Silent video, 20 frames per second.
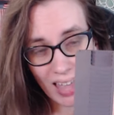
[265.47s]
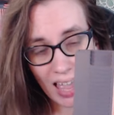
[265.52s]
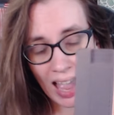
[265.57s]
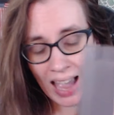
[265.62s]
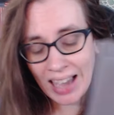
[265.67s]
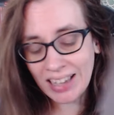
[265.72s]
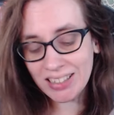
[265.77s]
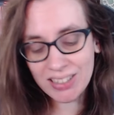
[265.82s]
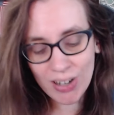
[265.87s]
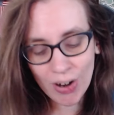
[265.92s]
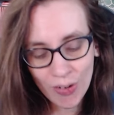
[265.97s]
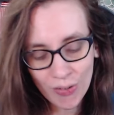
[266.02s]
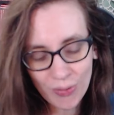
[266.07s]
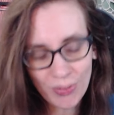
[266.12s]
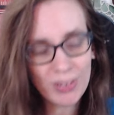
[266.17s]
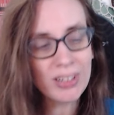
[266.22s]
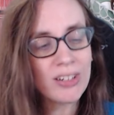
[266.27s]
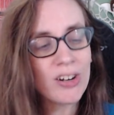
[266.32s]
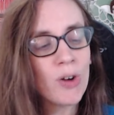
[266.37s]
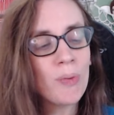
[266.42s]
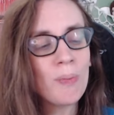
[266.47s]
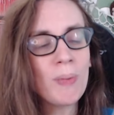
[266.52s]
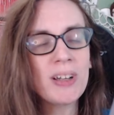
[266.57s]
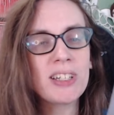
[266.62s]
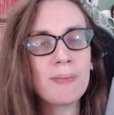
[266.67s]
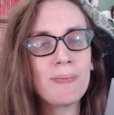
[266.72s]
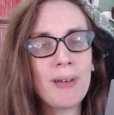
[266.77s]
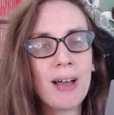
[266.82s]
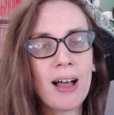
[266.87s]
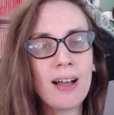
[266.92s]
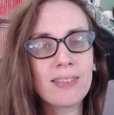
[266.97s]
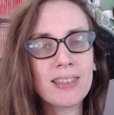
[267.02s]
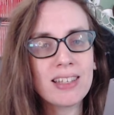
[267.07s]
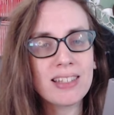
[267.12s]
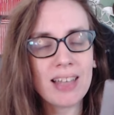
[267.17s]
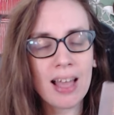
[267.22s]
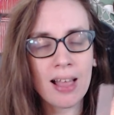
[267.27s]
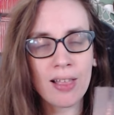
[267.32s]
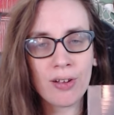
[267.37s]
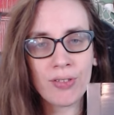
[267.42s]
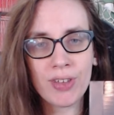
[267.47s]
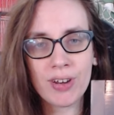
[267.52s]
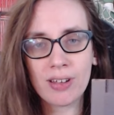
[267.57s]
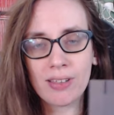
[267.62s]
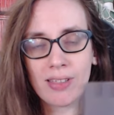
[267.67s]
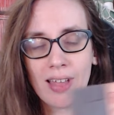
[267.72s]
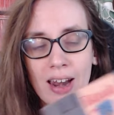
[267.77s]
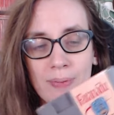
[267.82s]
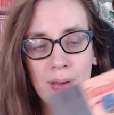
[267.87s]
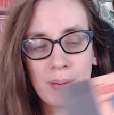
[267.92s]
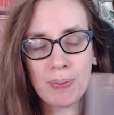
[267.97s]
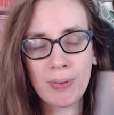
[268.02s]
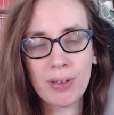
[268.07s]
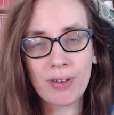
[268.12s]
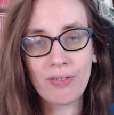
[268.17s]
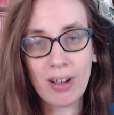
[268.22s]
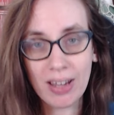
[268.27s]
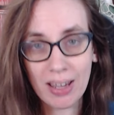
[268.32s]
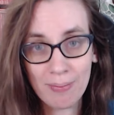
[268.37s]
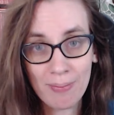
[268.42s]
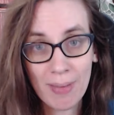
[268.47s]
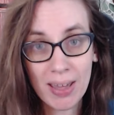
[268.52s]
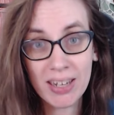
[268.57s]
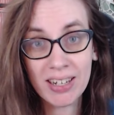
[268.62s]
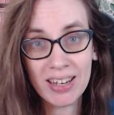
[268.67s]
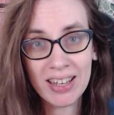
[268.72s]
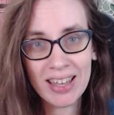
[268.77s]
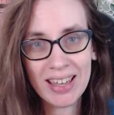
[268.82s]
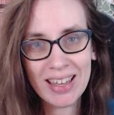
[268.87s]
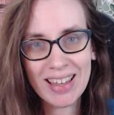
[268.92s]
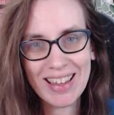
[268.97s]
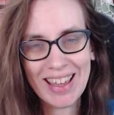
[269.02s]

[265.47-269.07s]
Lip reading: I don't really know much about this other than a lot of people had recommended it,